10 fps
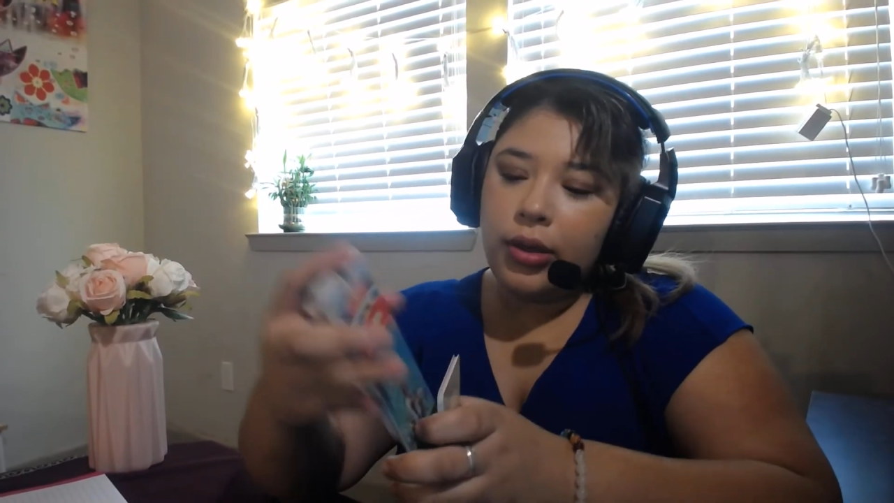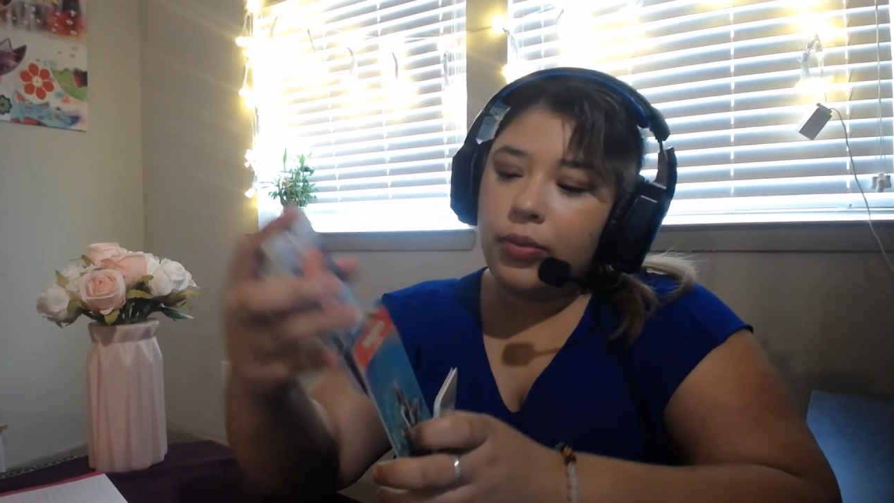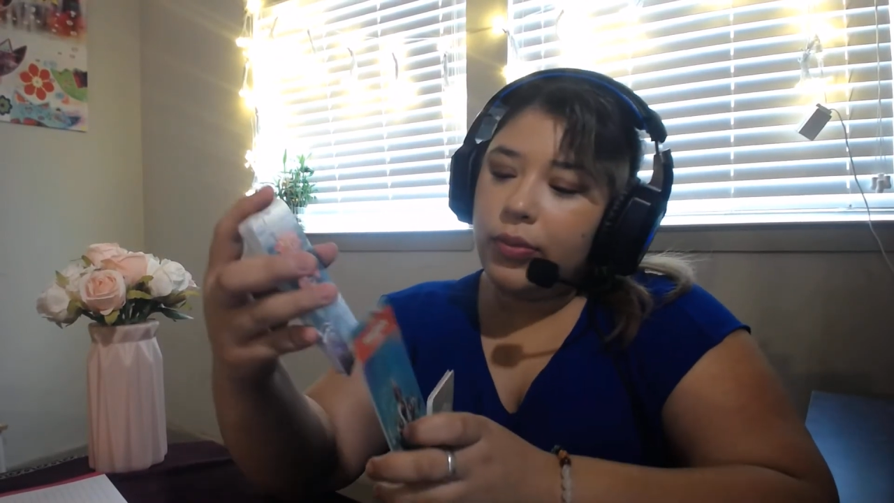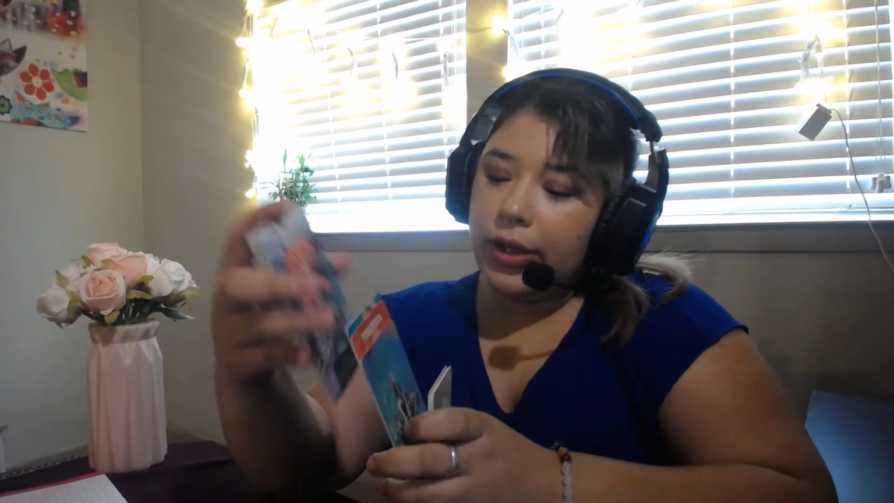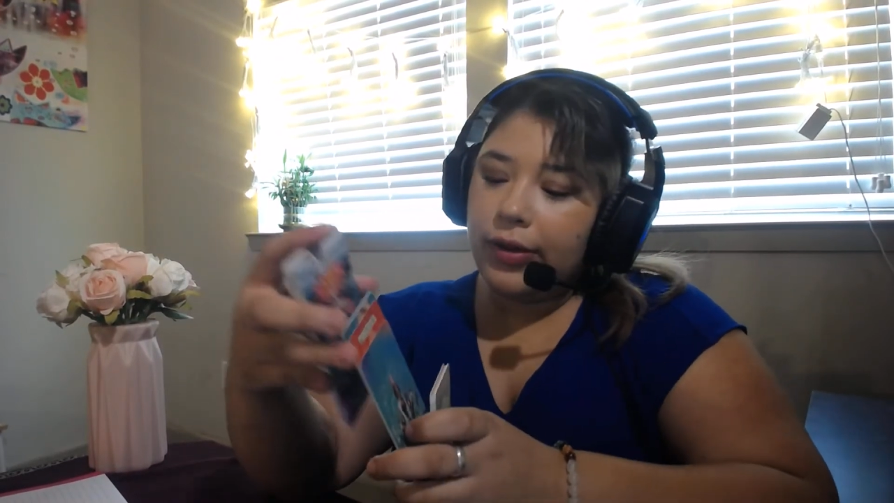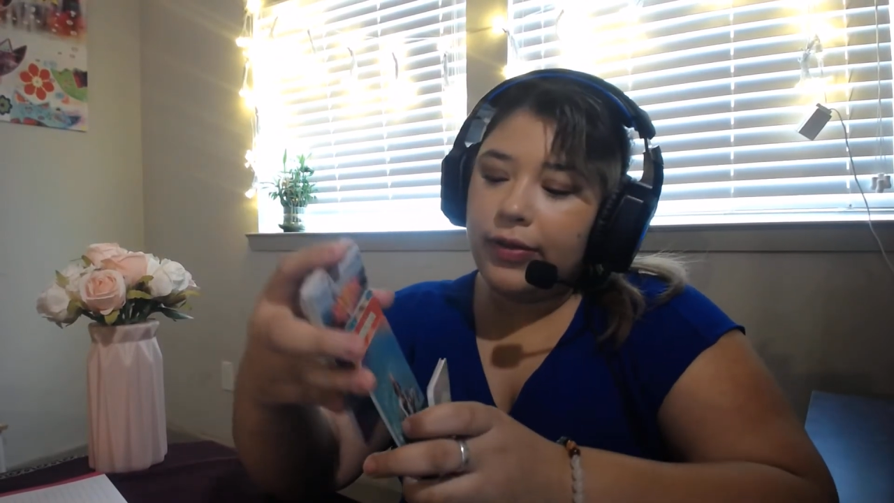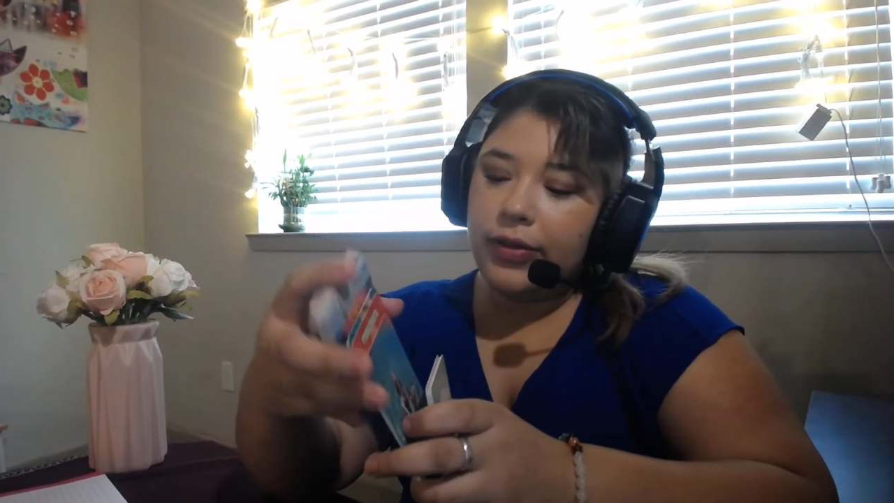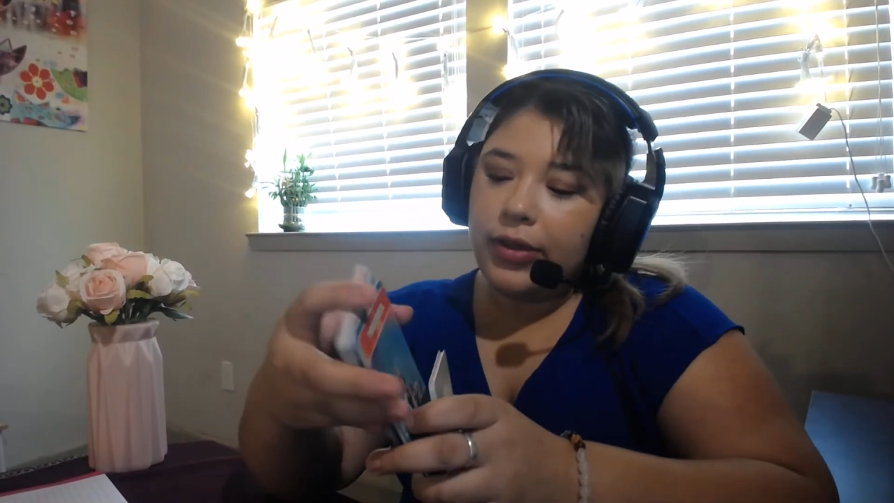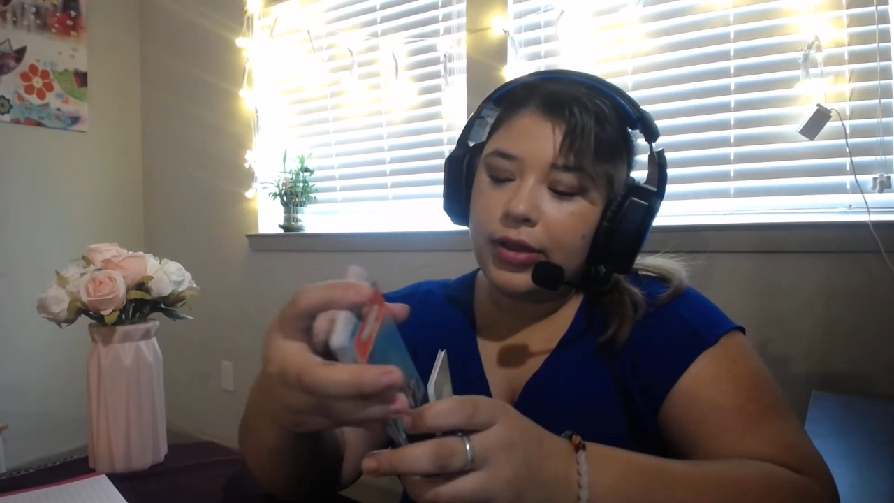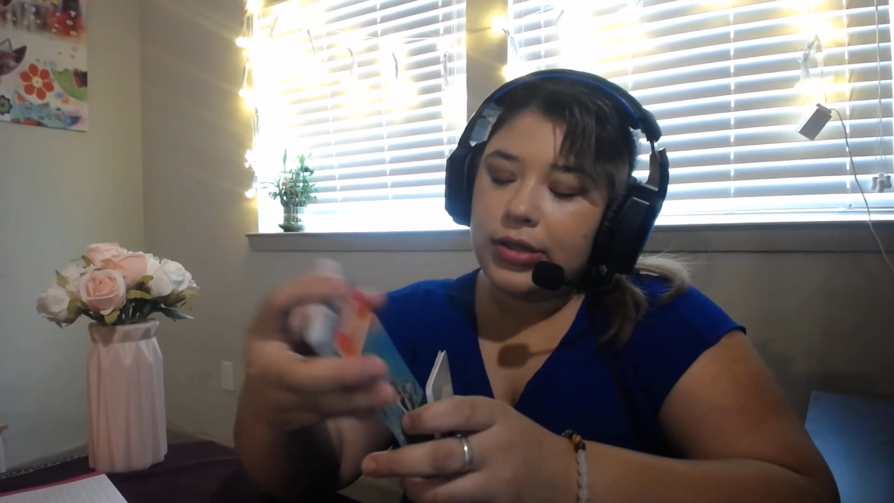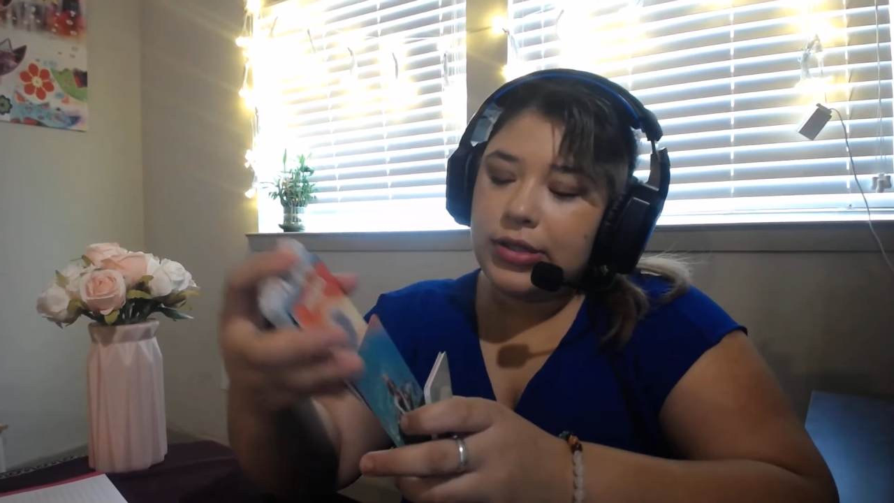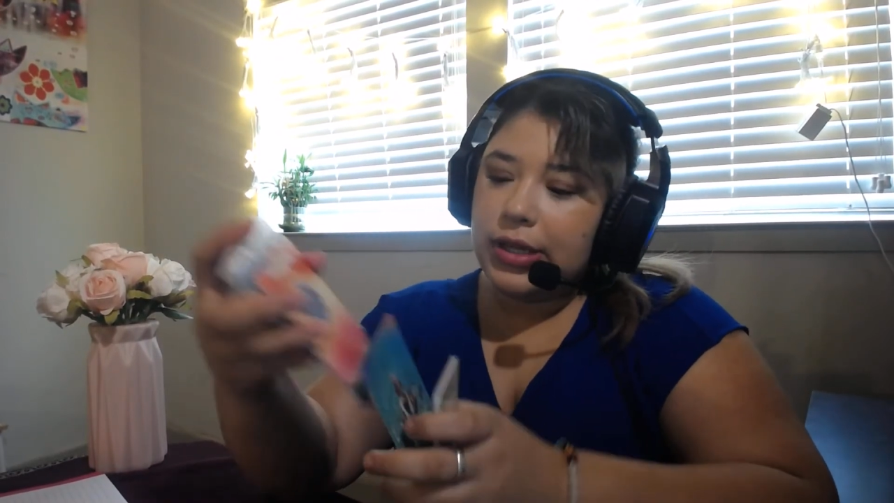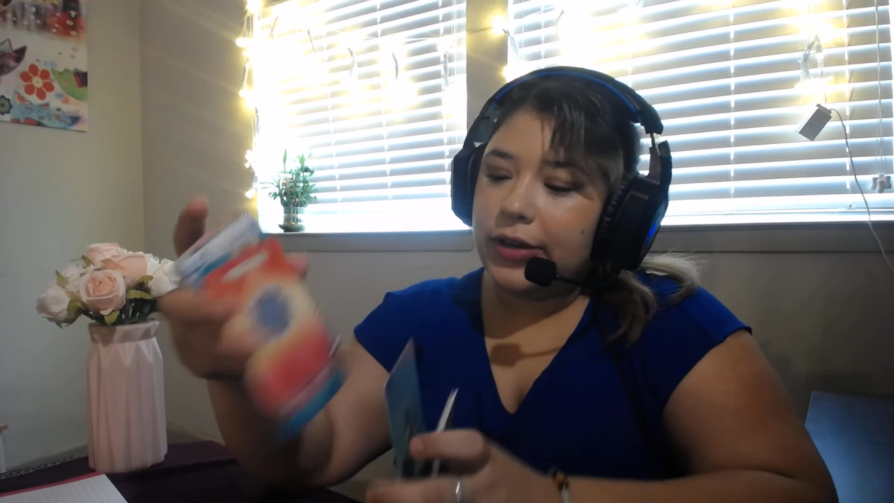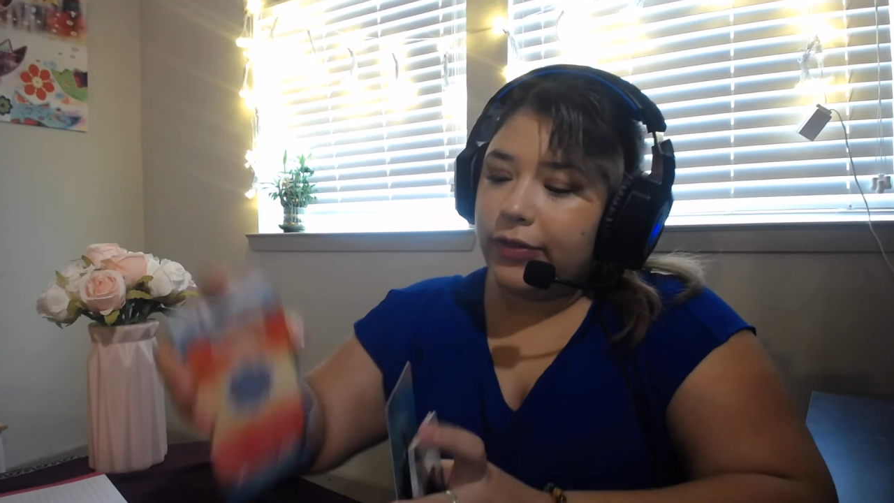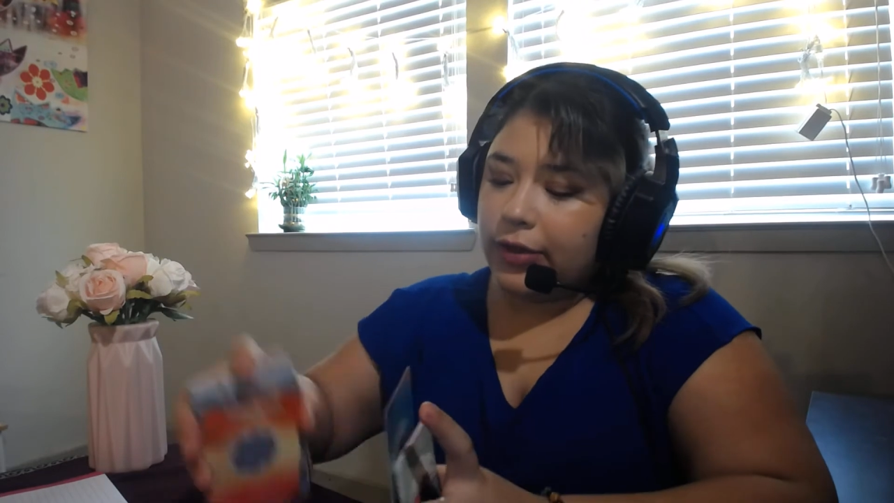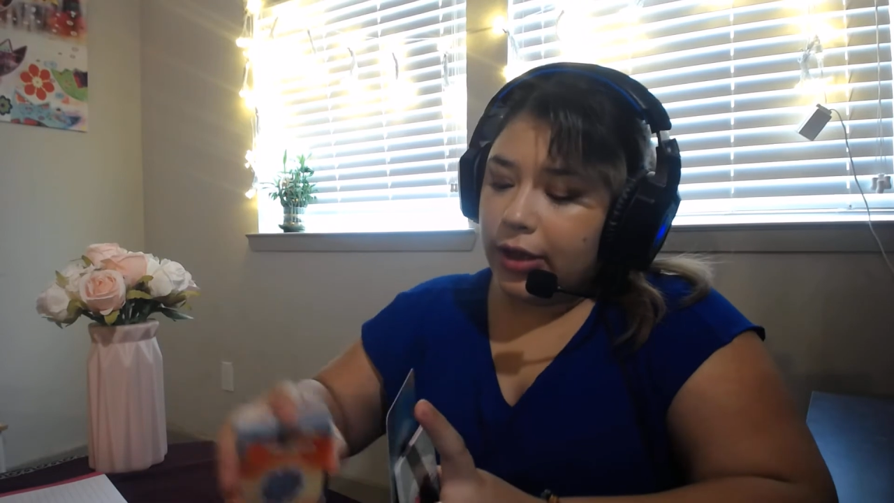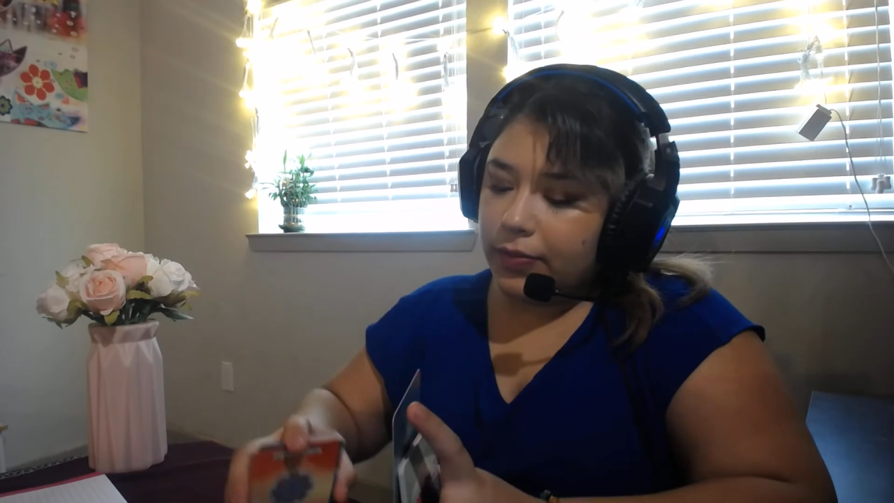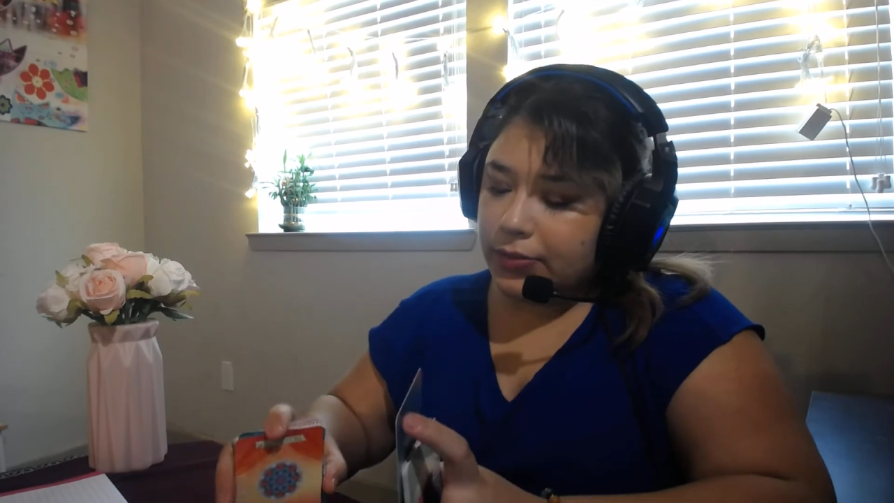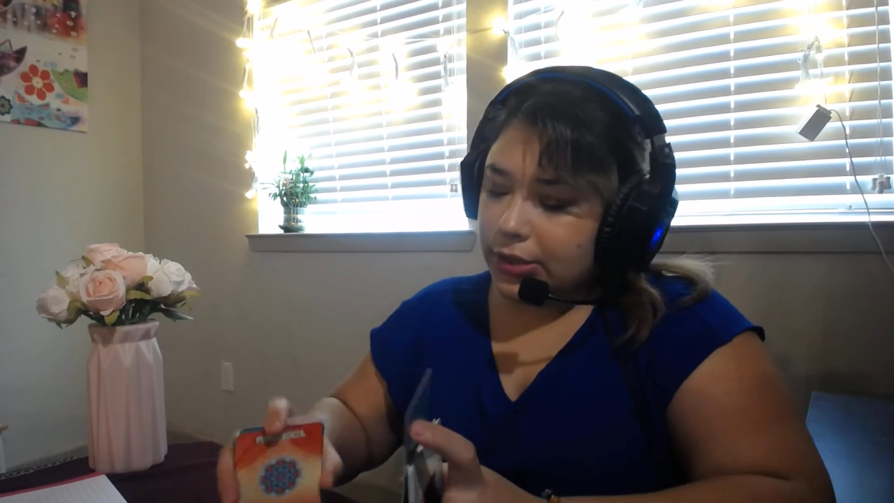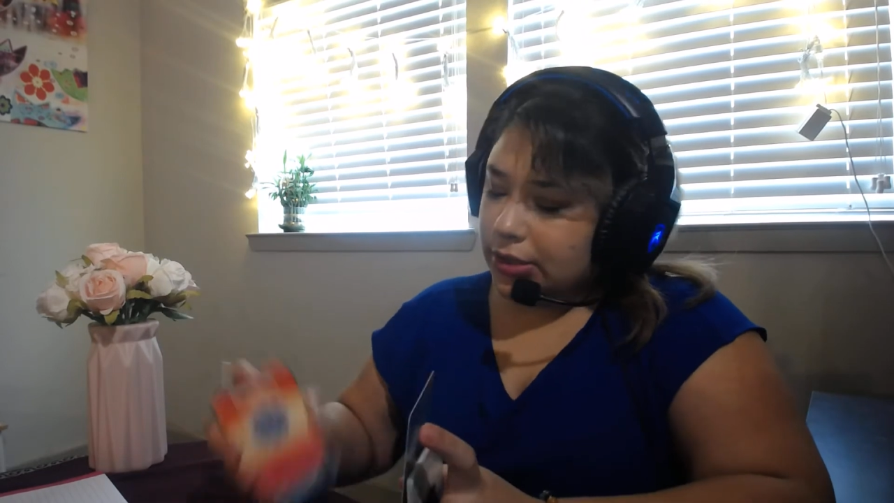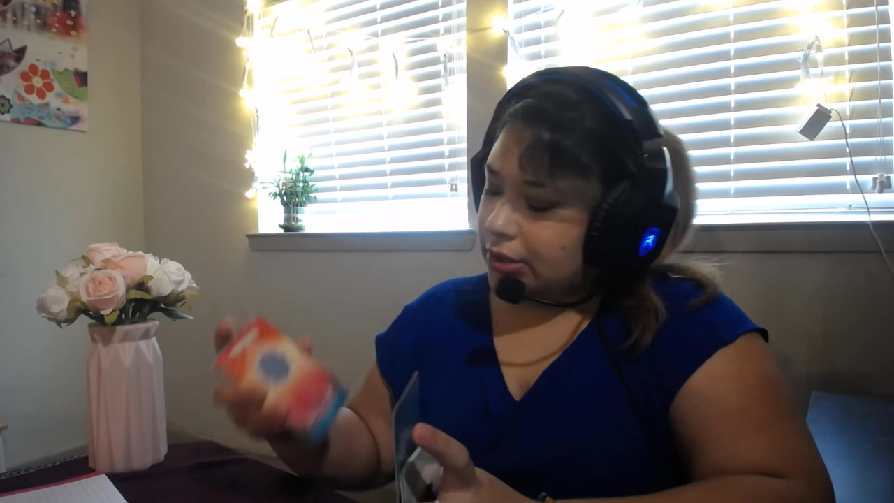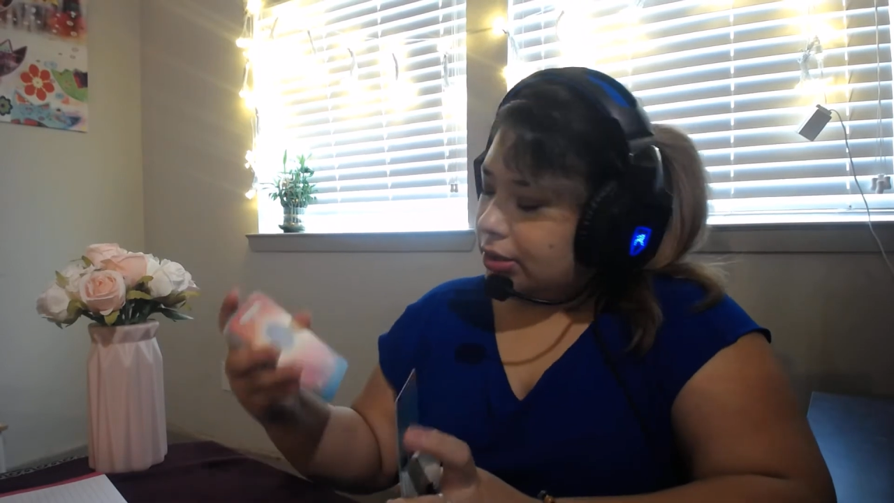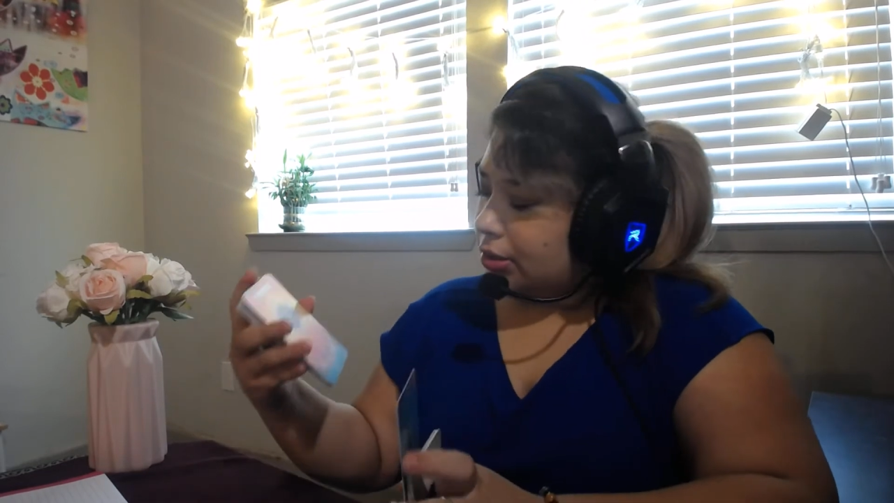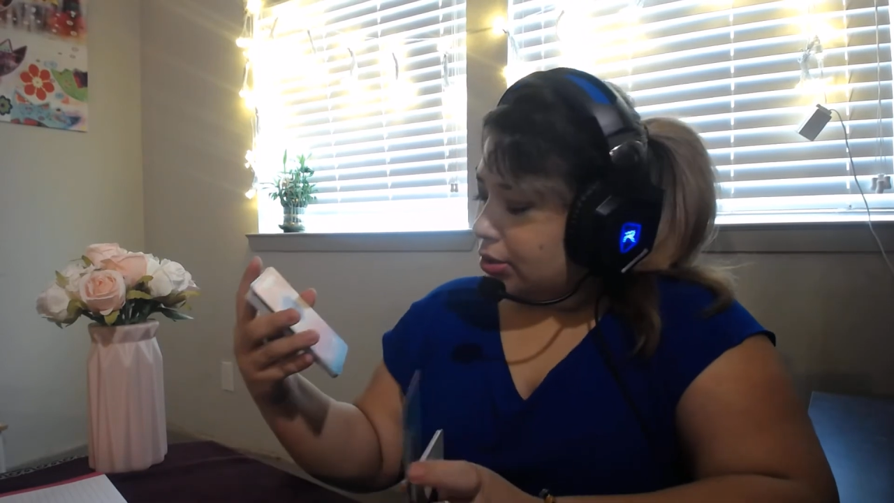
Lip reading: We have the Ten of Cups.